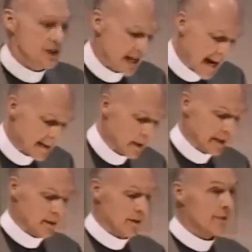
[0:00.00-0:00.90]

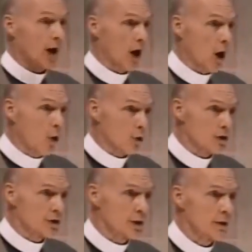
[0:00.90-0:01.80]
Simon, the
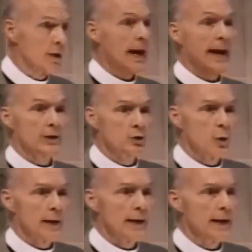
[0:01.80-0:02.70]
host, has
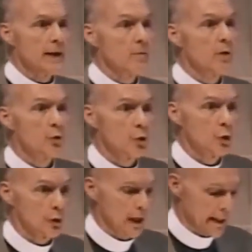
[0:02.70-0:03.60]
treated him
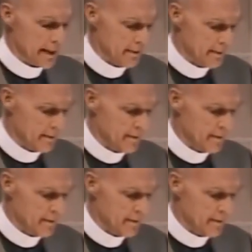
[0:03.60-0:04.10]
rudely.